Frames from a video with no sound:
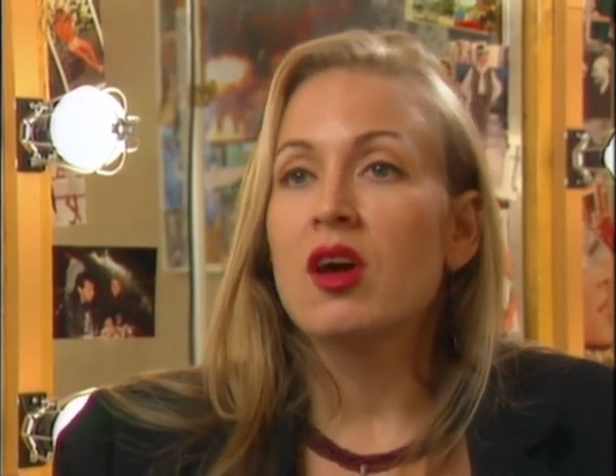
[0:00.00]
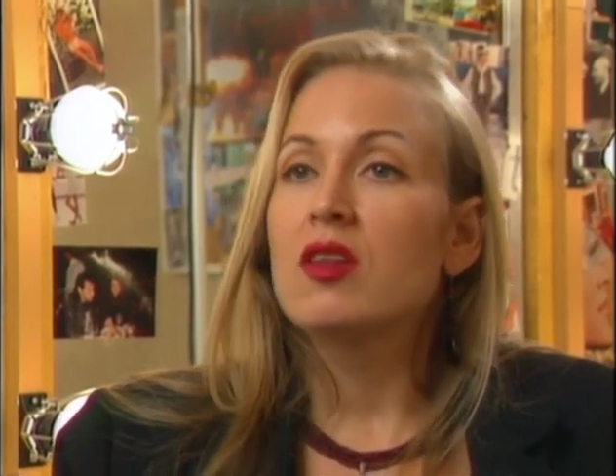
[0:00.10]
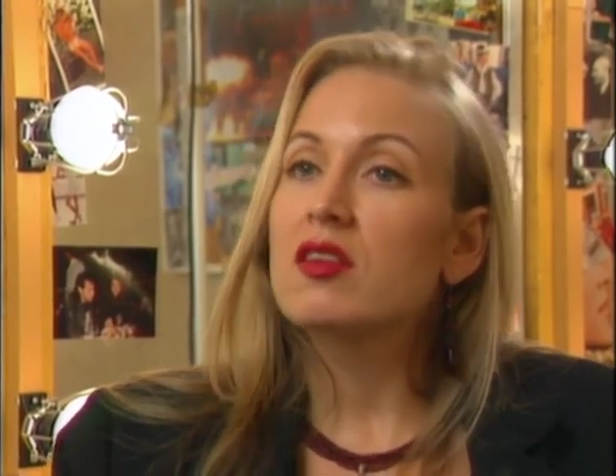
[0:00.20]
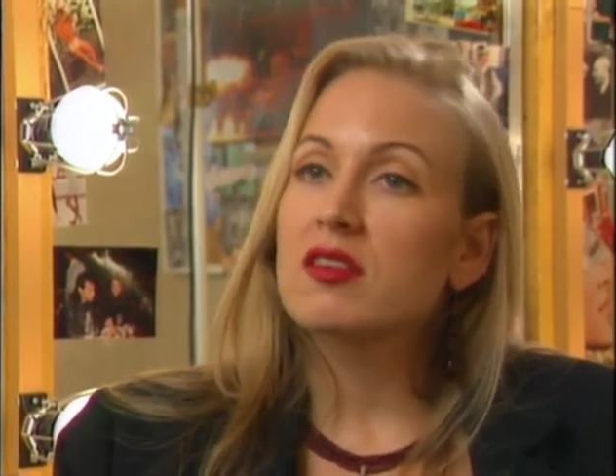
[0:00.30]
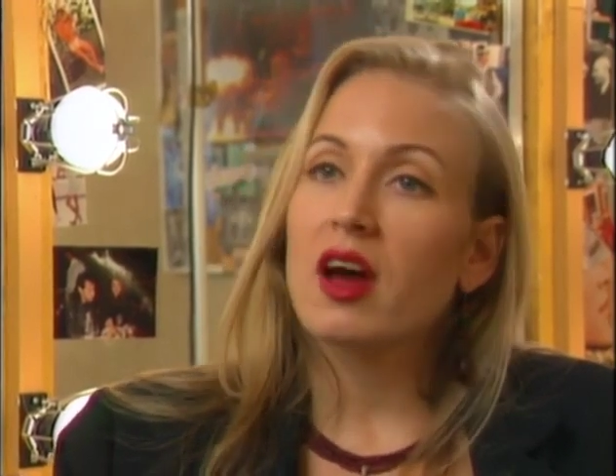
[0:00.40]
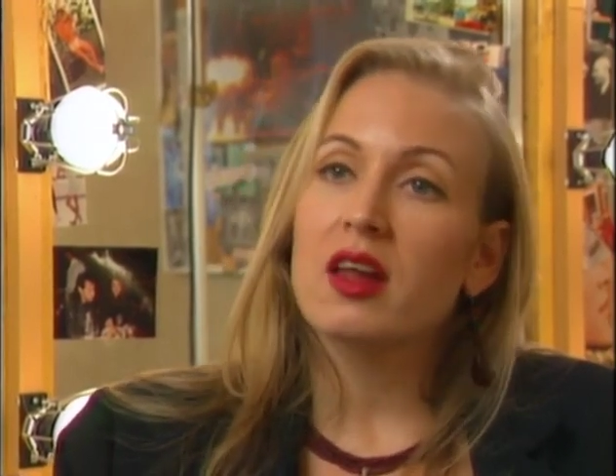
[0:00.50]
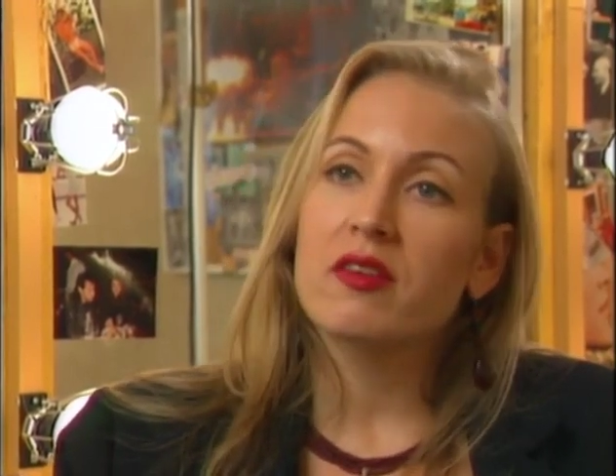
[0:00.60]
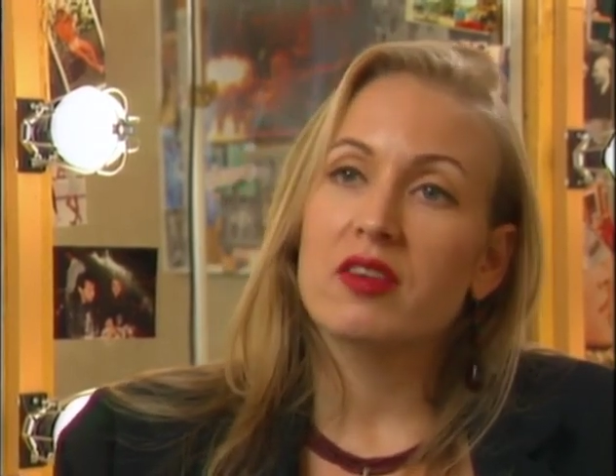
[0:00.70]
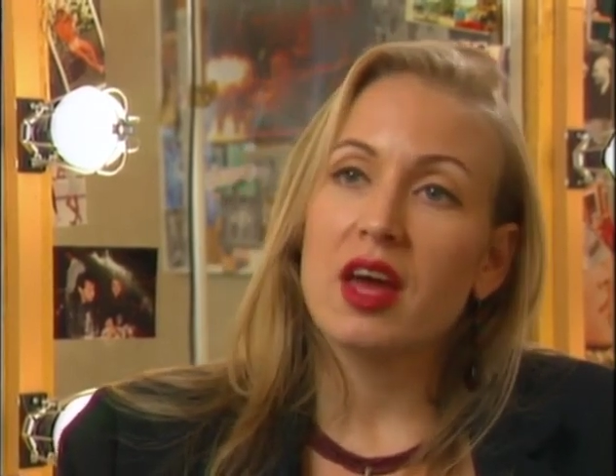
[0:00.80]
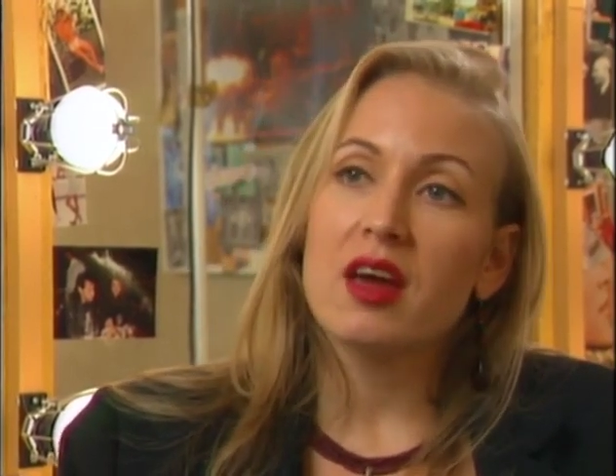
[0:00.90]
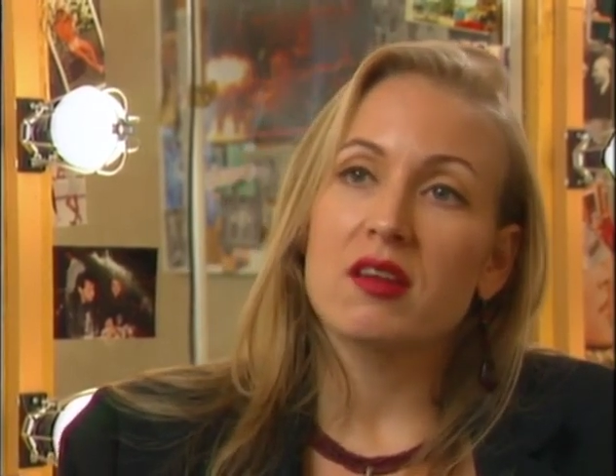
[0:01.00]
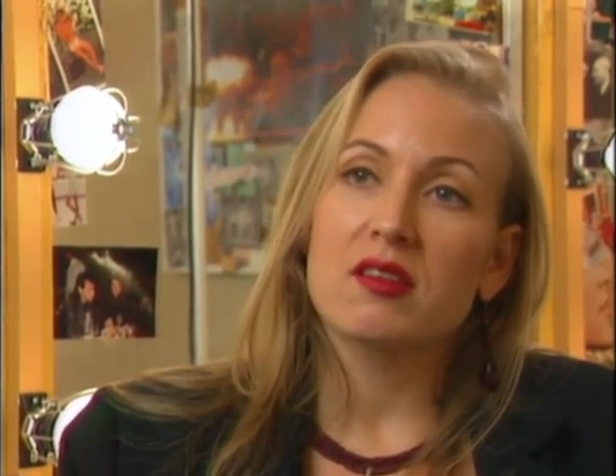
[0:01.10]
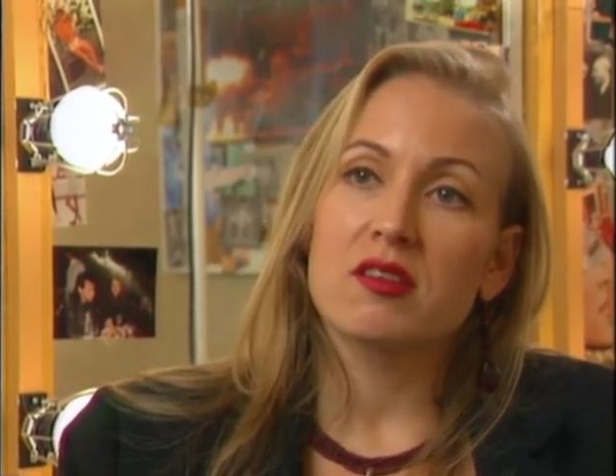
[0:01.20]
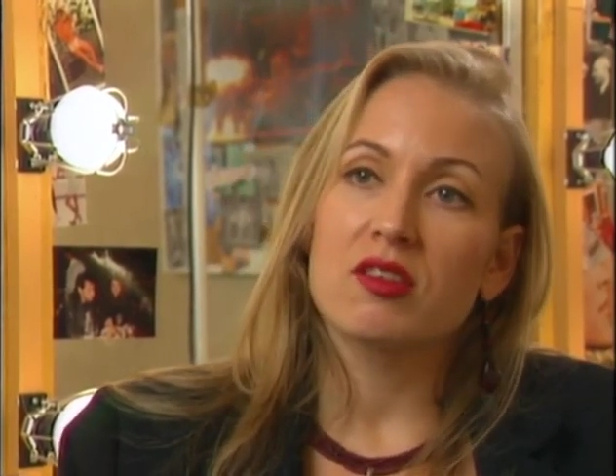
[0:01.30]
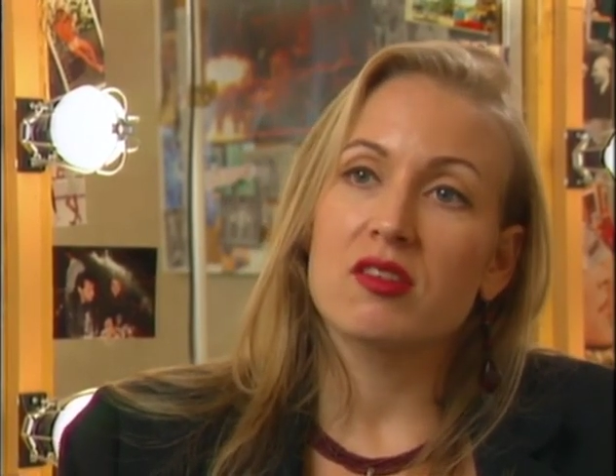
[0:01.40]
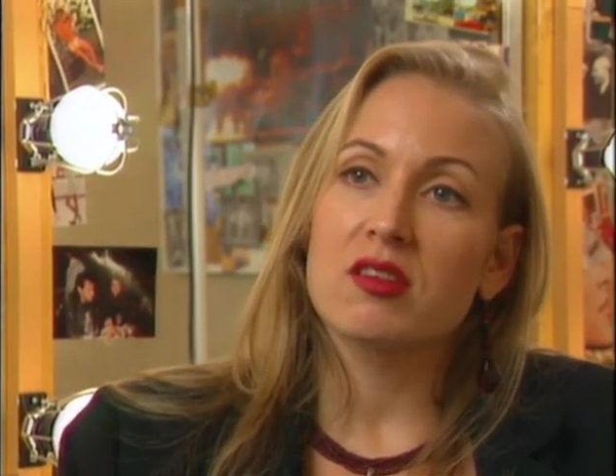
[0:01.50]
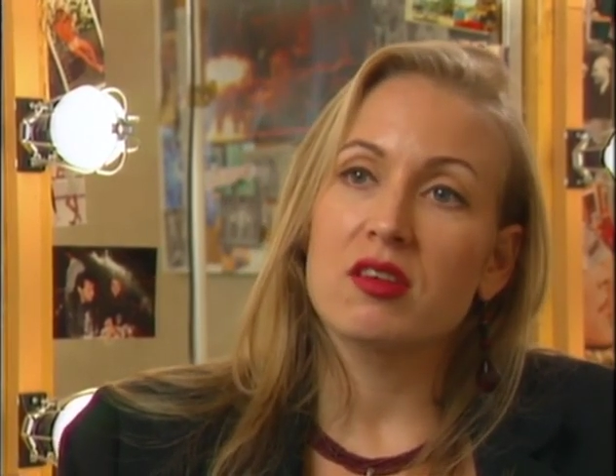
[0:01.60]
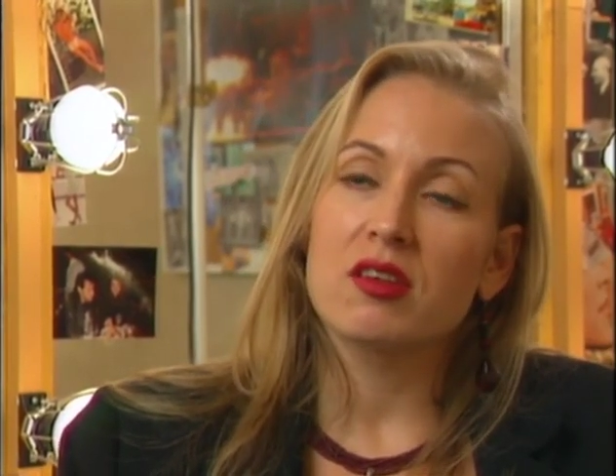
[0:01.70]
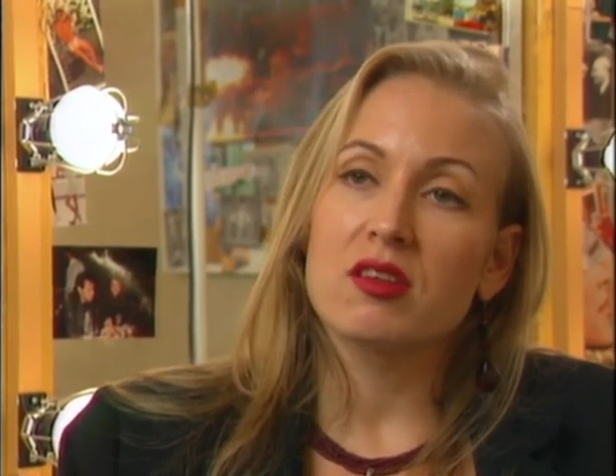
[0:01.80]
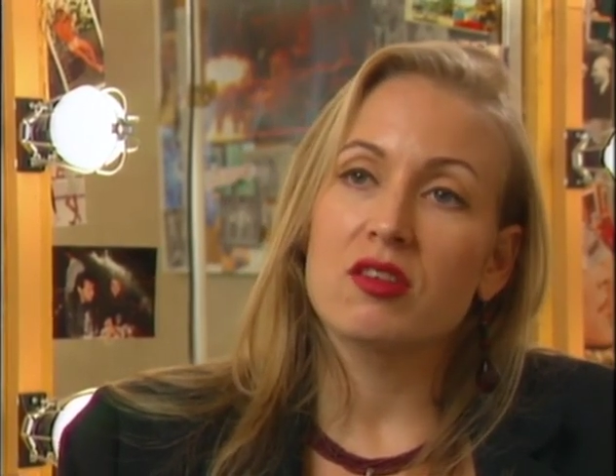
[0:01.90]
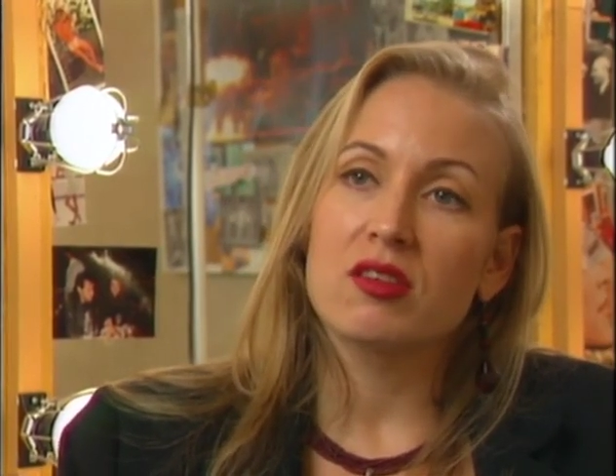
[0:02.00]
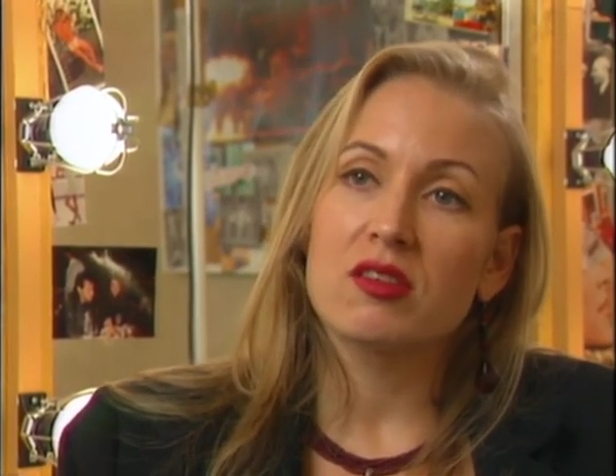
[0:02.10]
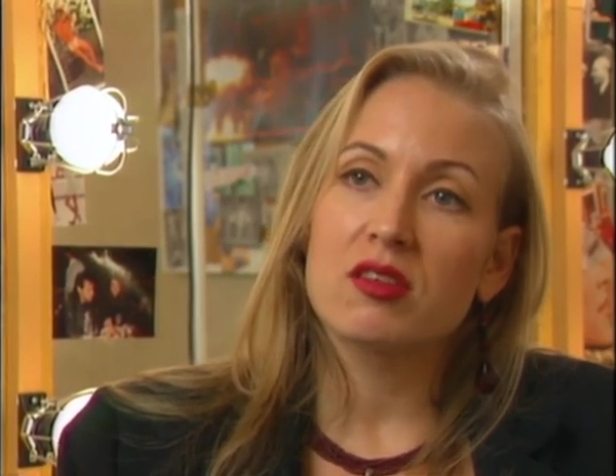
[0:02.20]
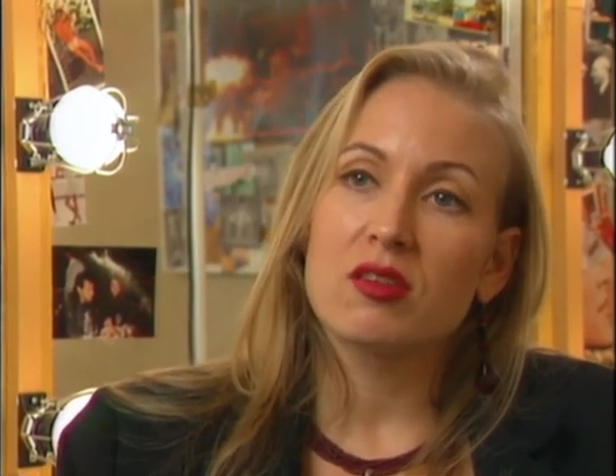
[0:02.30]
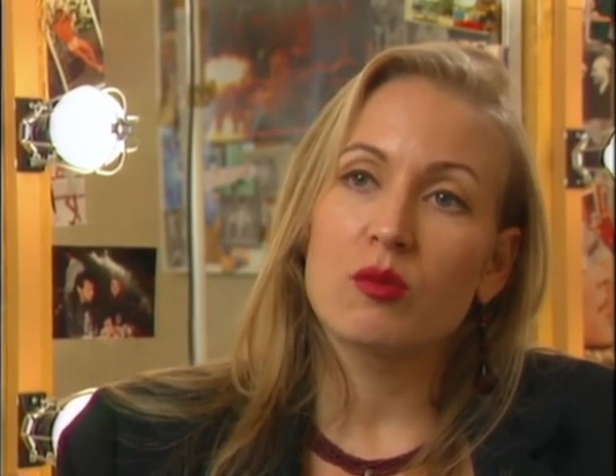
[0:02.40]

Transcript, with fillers: The style of dance, just just